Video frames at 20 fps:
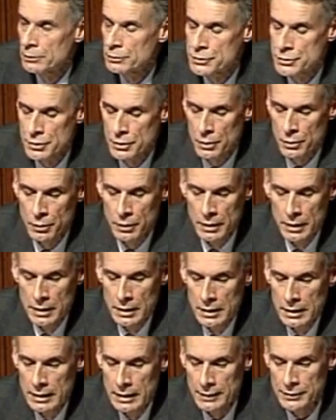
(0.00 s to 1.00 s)
So
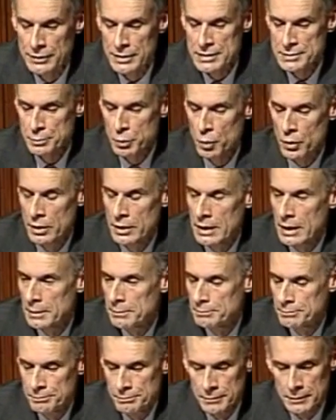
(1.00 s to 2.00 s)
at this point, I'm